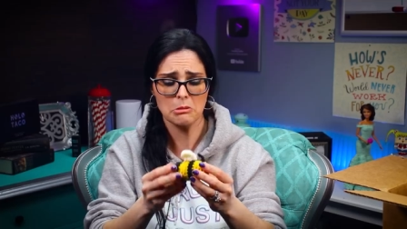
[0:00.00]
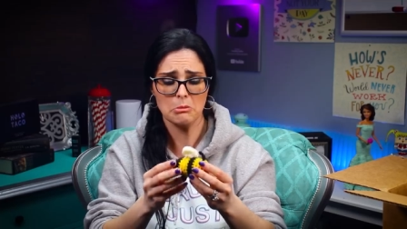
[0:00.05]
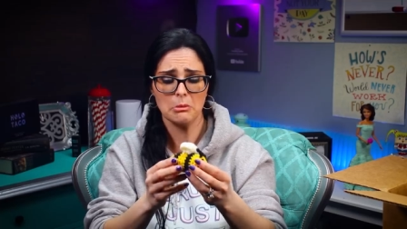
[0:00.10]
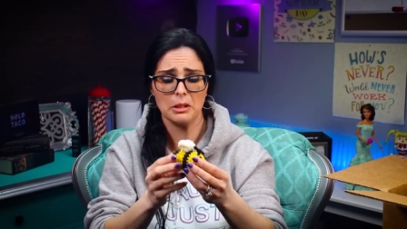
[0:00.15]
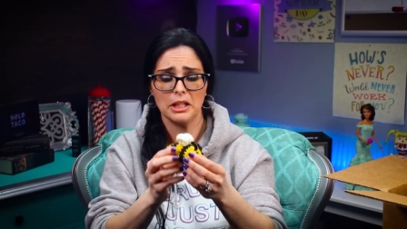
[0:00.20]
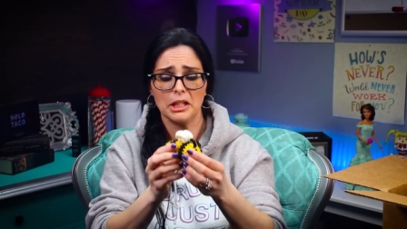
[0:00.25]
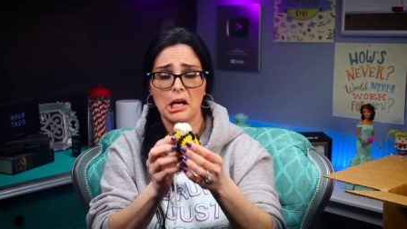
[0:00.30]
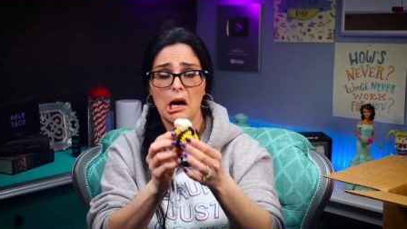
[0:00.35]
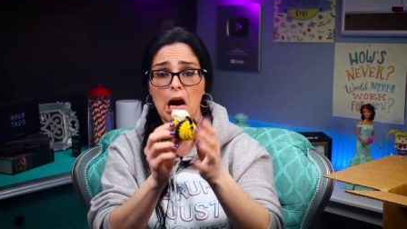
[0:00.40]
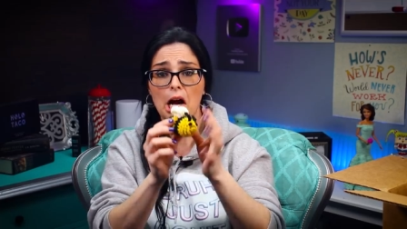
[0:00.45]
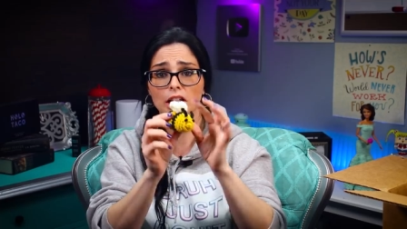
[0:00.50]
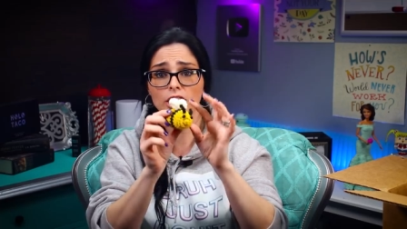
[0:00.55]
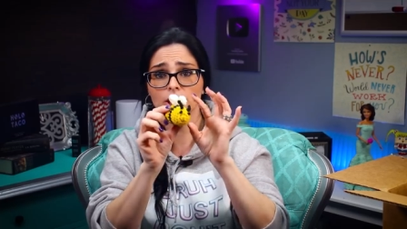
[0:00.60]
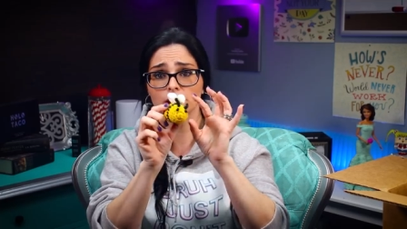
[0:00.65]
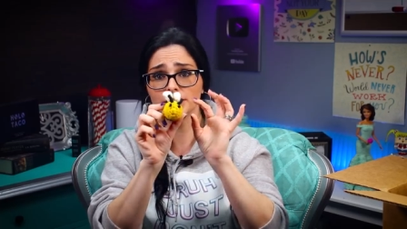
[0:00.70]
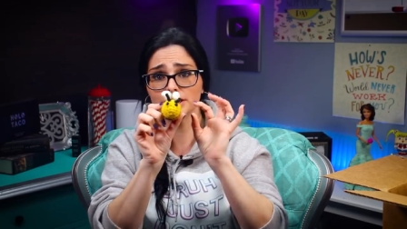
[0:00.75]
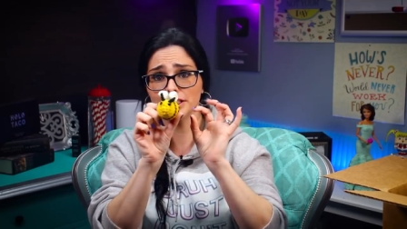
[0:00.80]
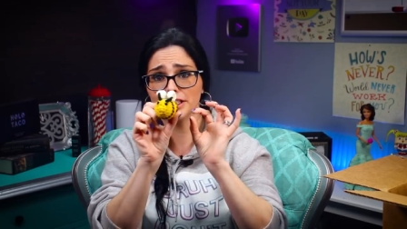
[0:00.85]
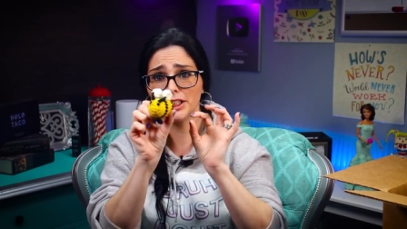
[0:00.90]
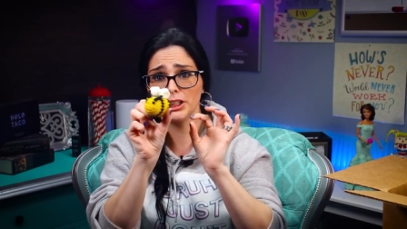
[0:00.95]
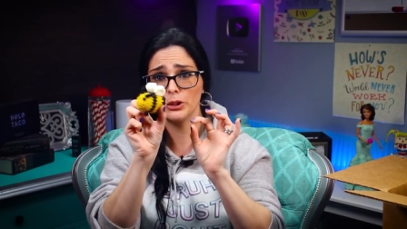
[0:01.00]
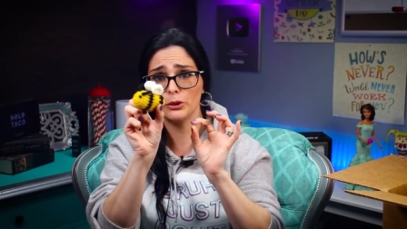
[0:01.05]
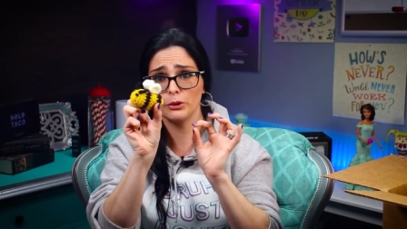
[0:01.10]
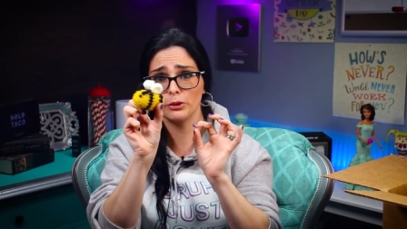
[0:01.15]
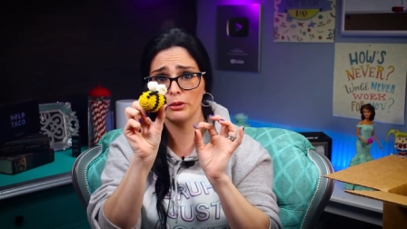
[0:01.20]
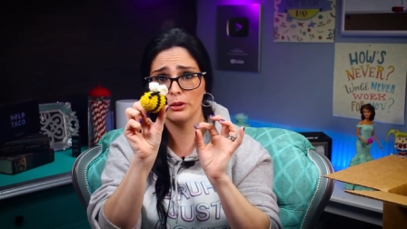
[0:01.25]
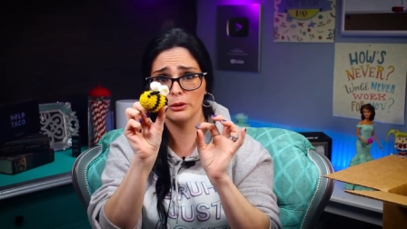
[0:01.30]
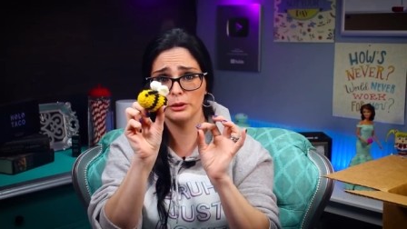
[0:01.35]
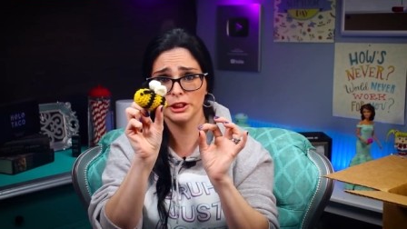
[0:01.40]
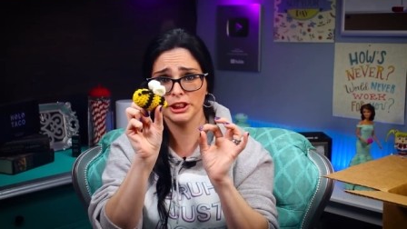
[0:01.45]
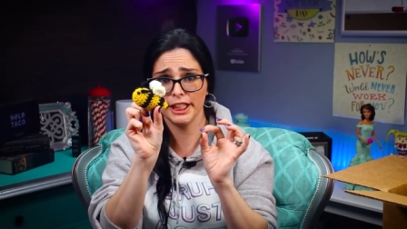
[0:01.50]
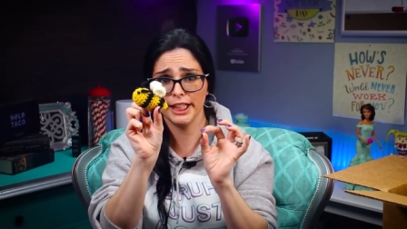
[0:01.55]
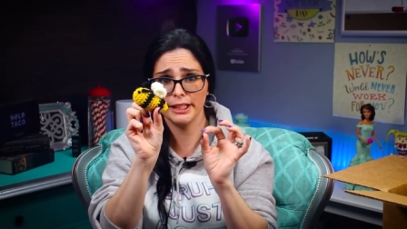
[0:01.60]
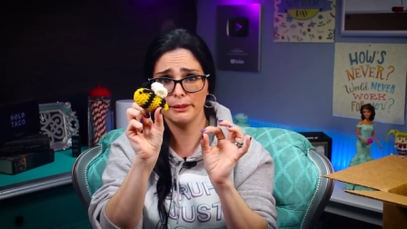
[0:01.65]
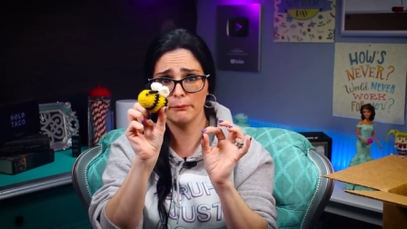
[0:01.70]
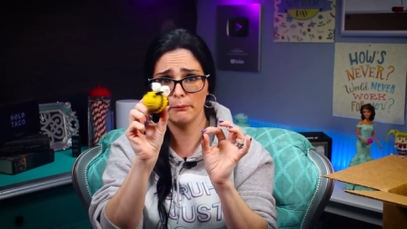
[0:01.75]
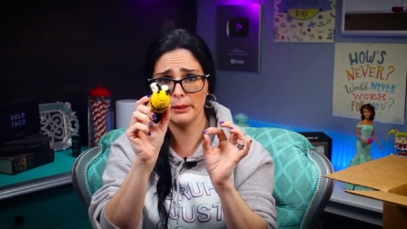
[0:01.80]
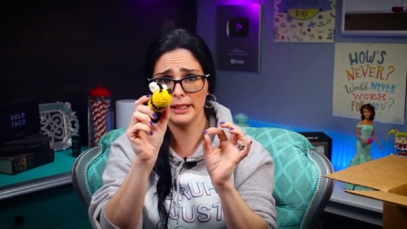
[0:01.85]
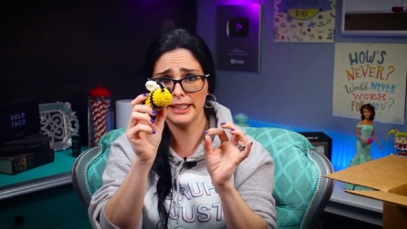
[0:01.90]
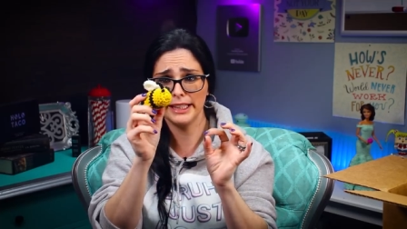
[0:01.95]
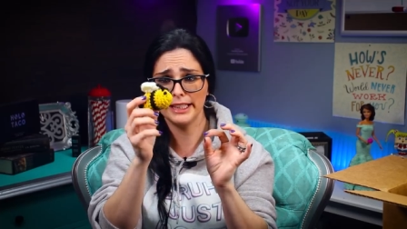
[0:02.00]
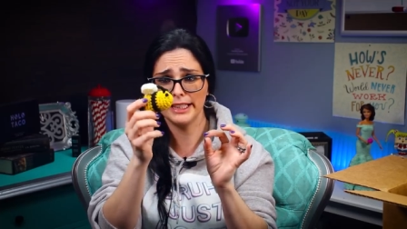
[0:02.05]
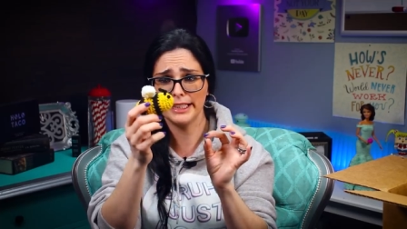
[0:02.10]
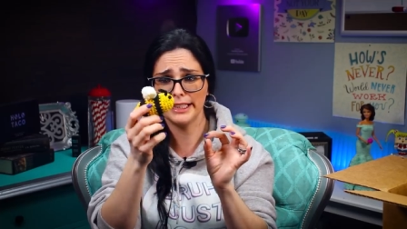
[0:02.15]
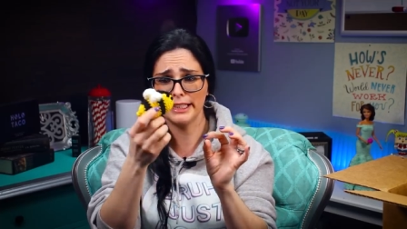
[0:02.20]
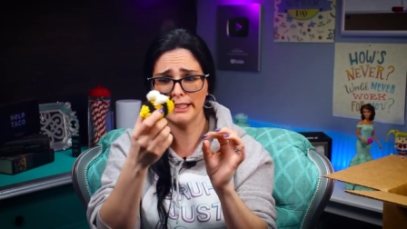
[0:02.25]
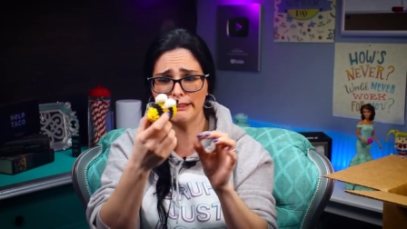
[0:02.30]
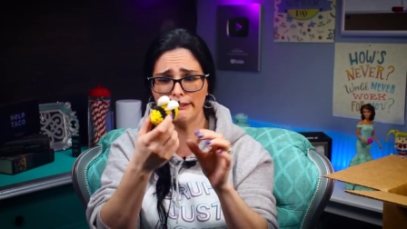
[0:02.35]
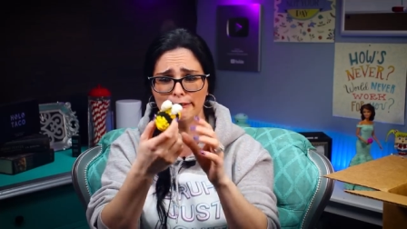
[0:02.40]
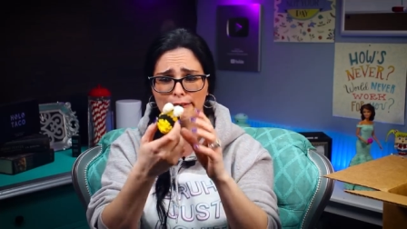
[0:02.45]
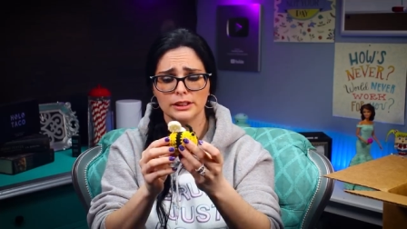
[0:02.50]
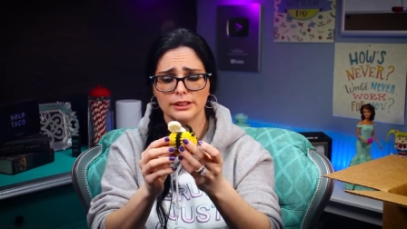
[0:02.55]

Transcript: Oh my gosh, it's a little crocheted bee.